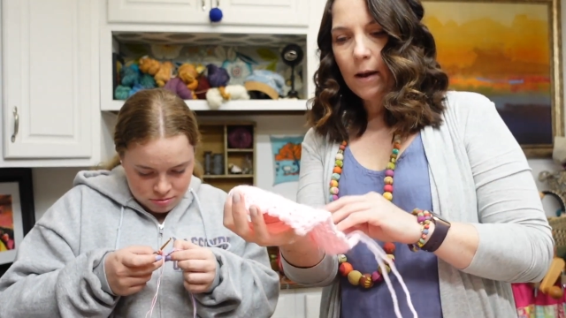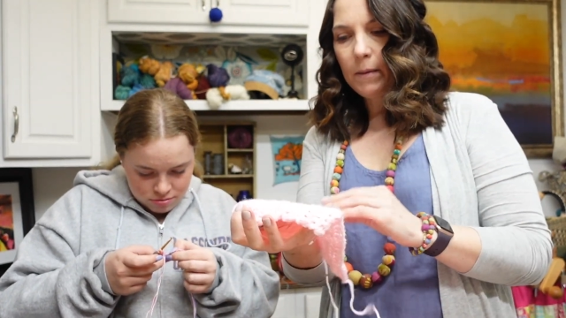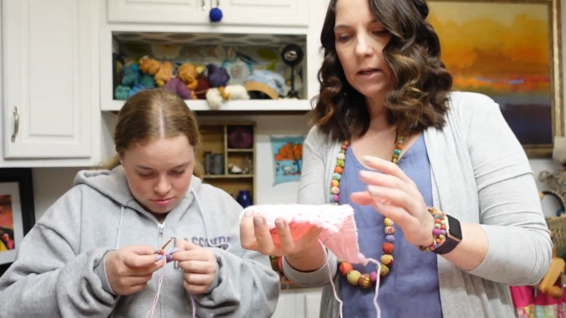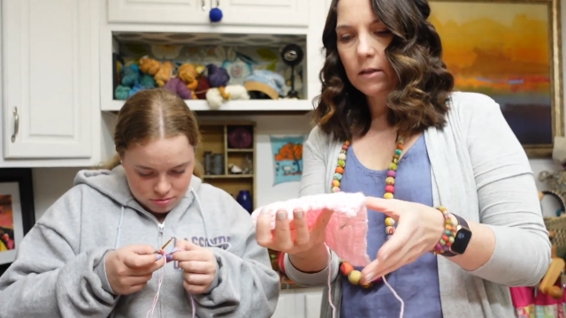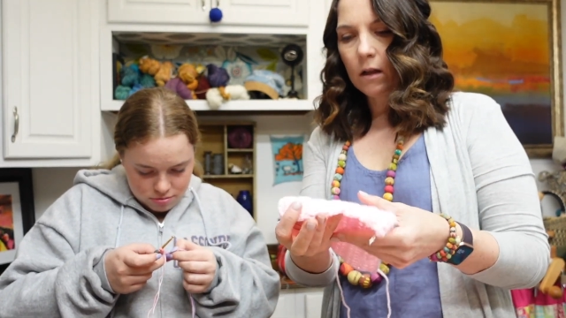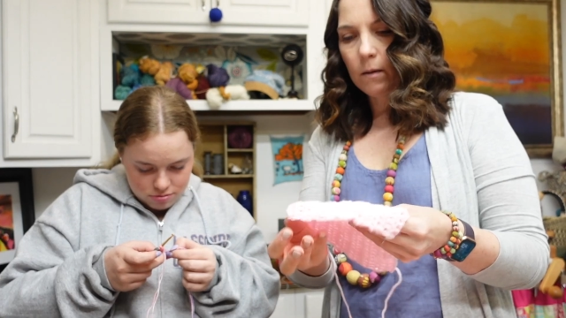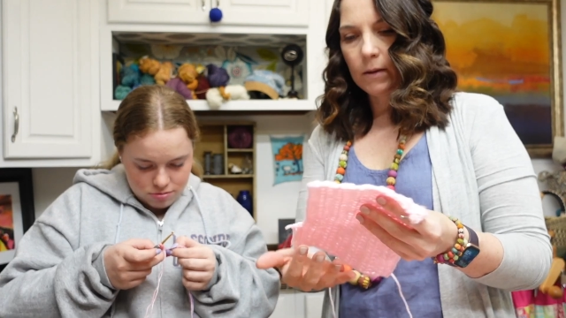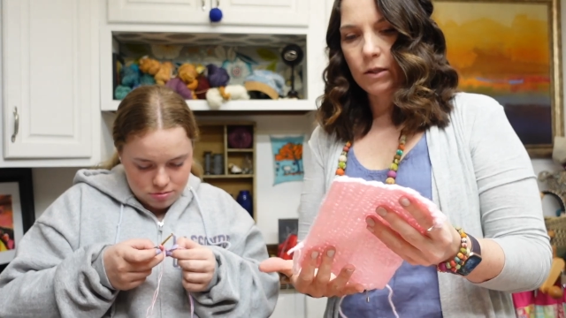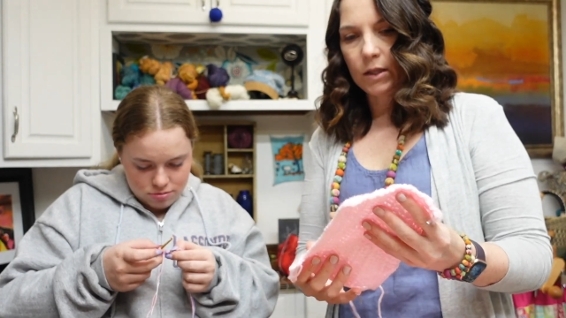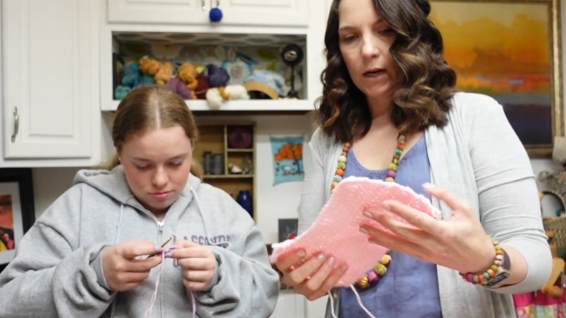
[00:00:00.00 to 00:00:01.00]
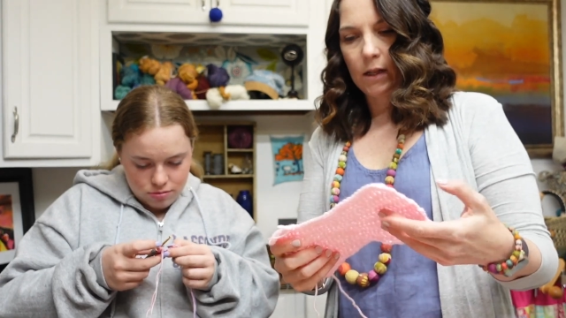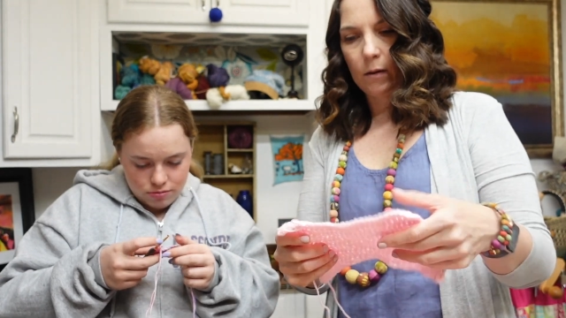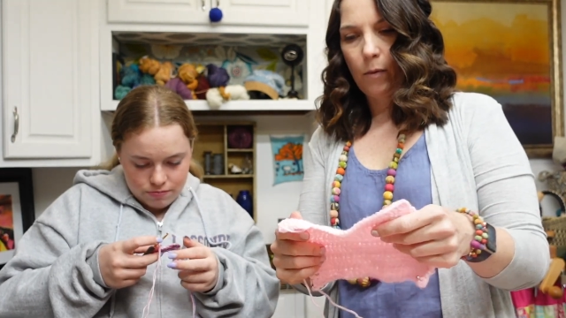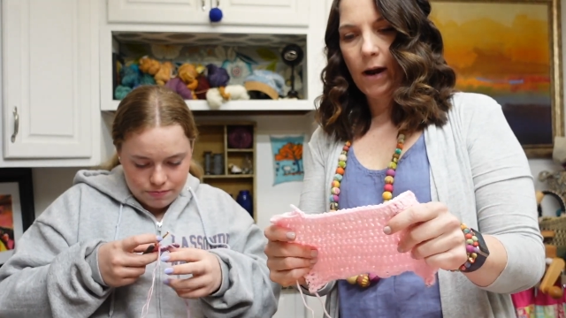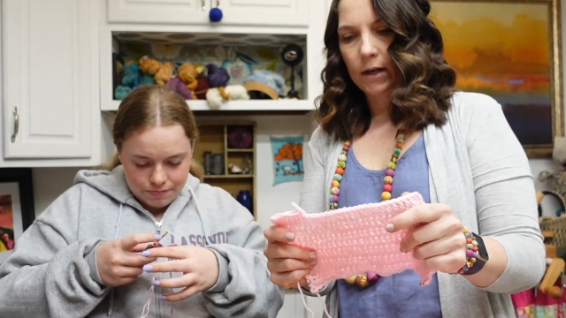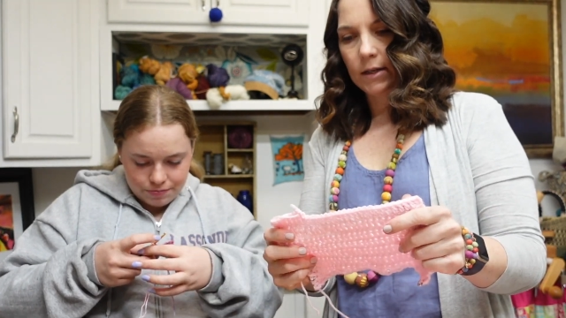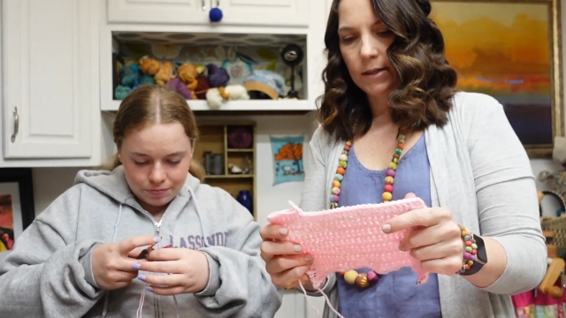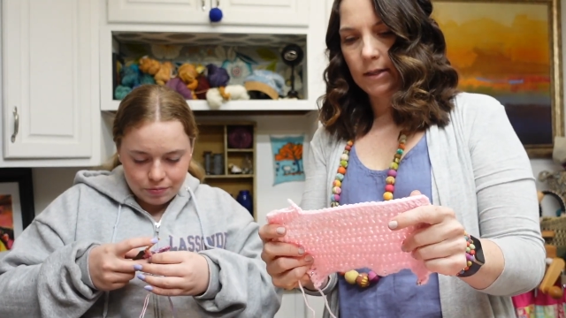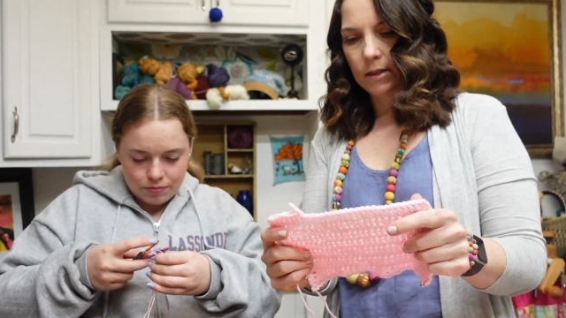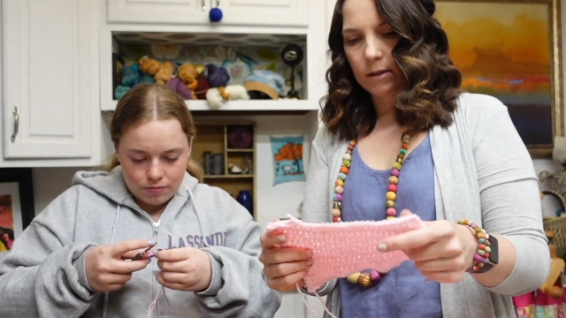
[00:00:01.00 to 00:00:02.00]
Speaker 1: I mean, it's all about just getting the
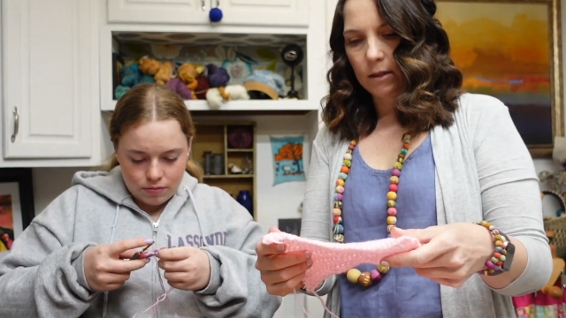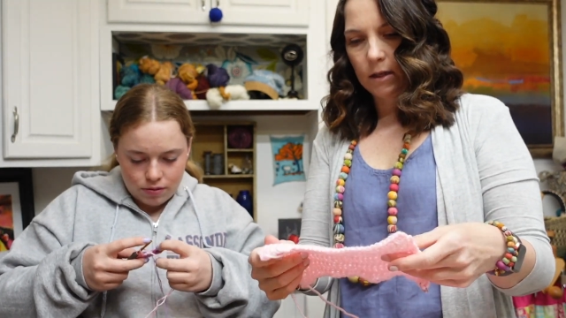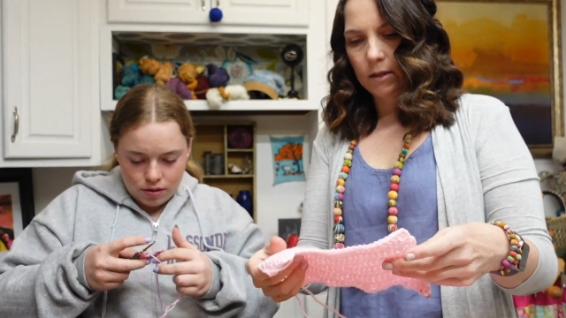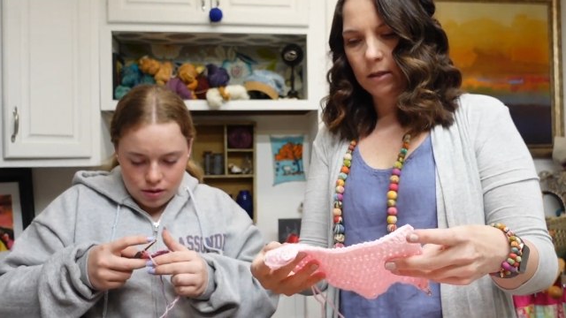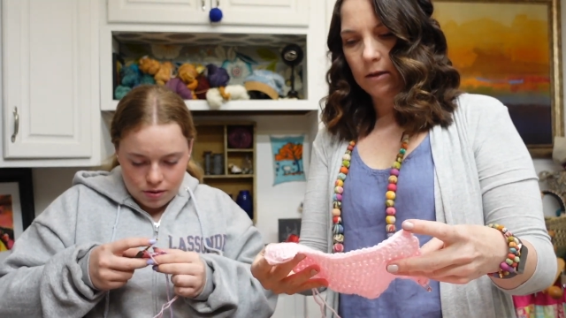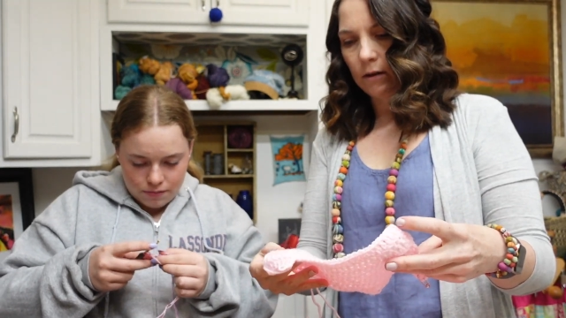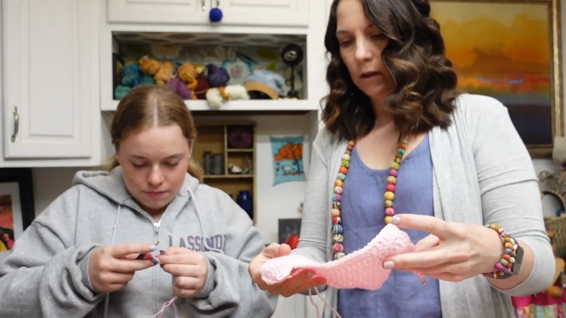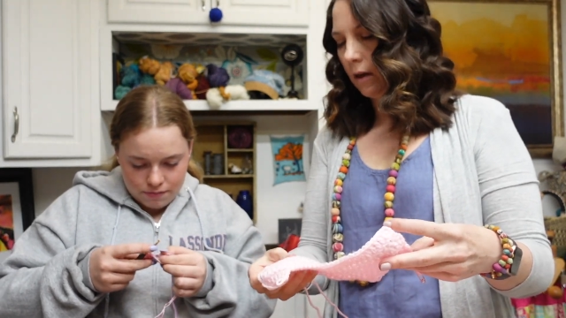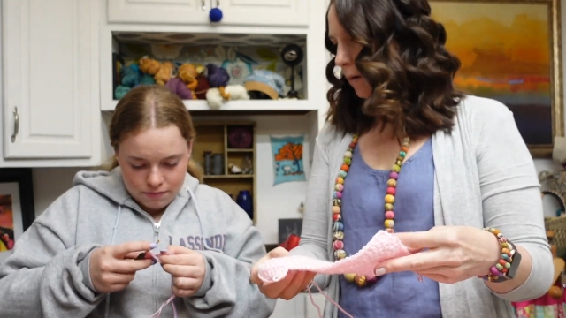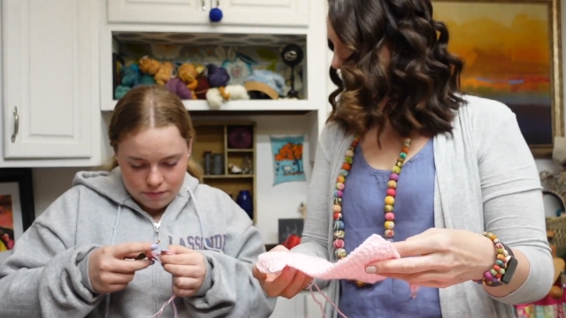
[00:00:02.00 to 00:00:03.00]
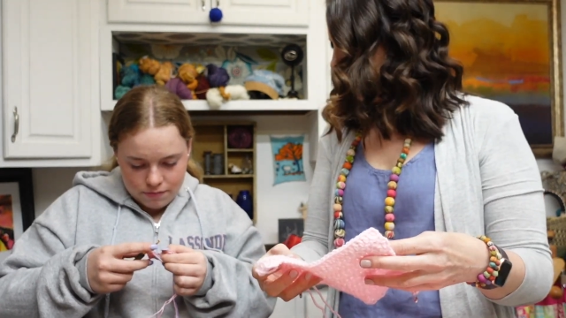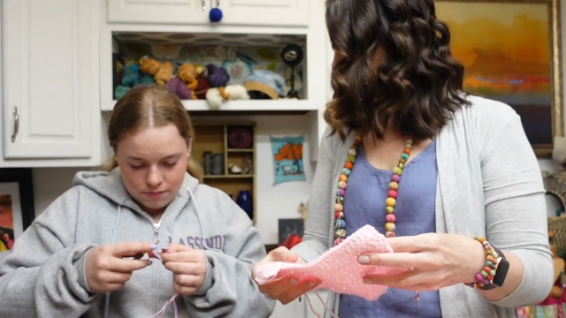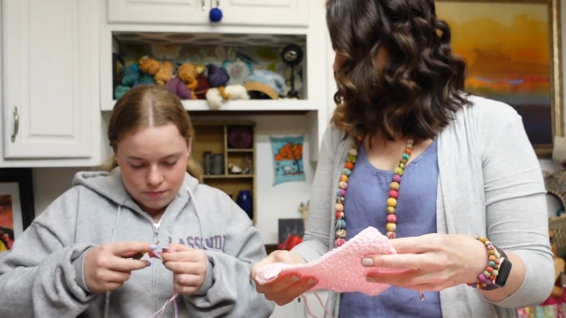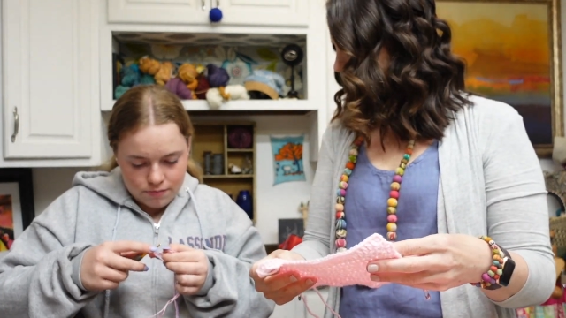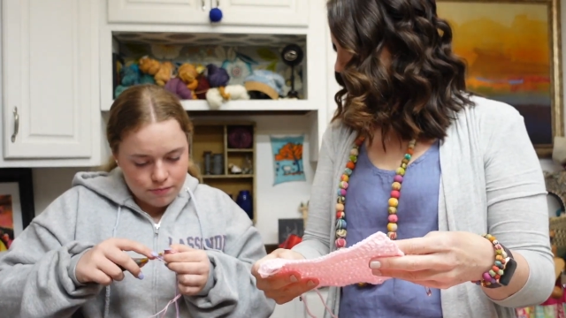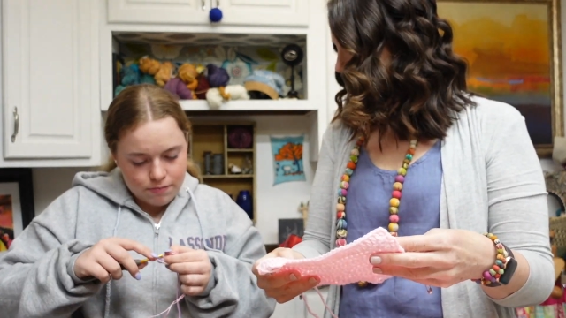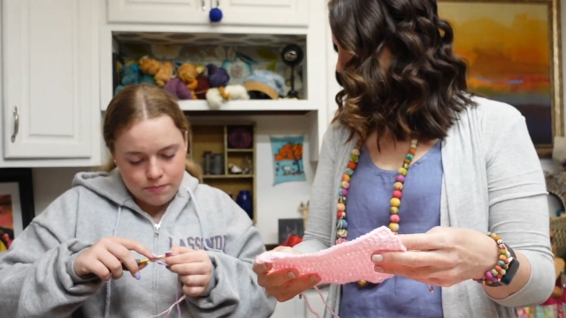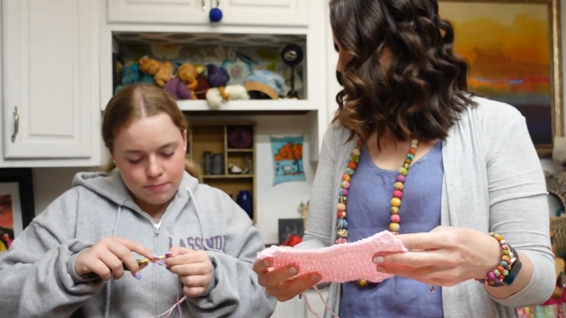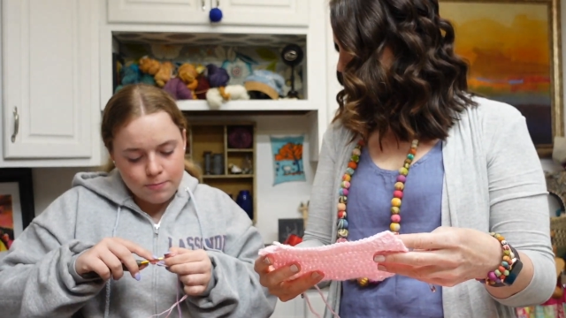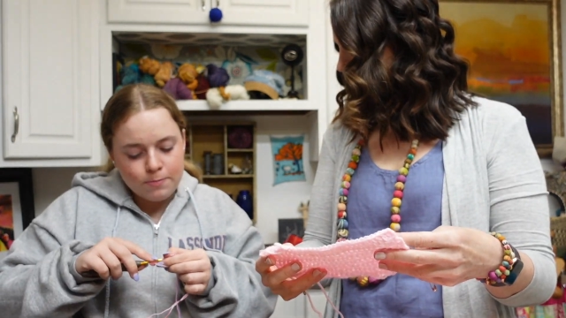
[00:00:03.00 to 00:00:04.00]
practice. This isn't necessarily going to be anything
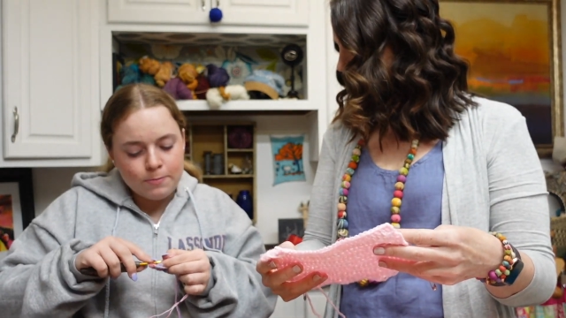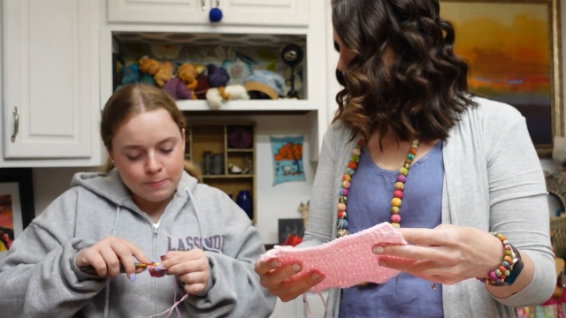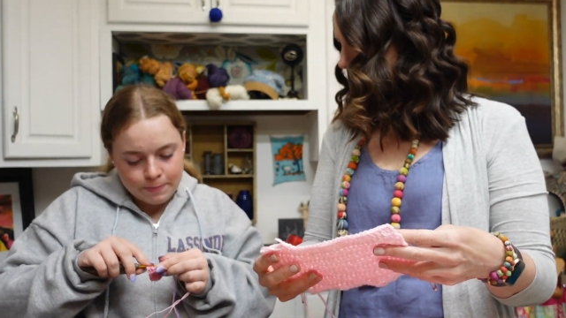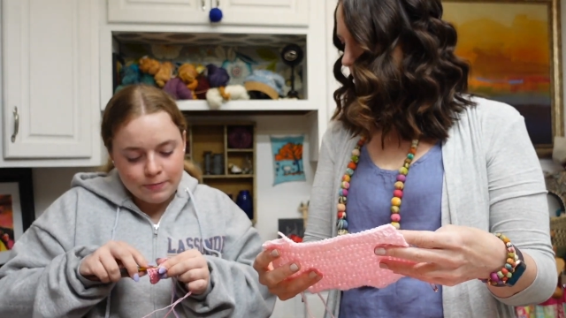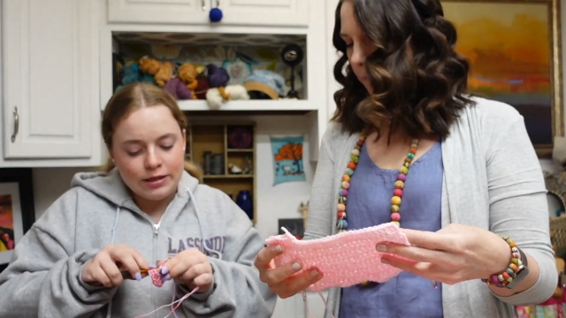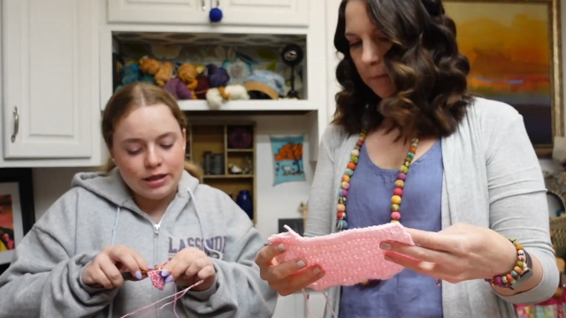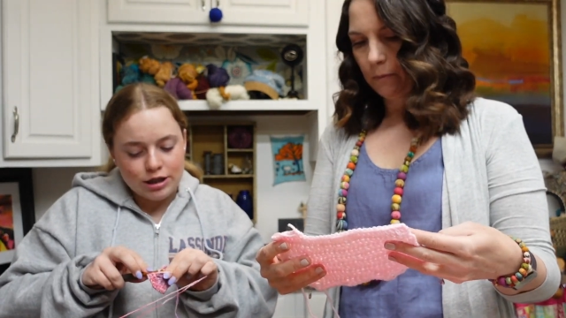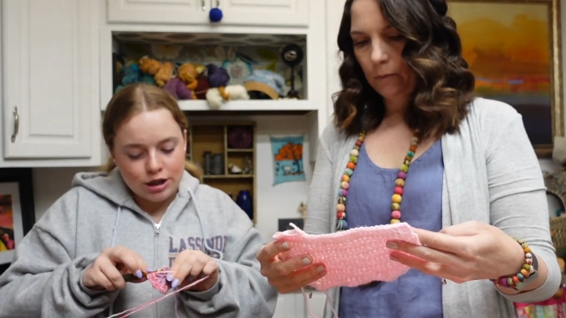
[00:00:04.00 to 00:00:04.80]
specific, right?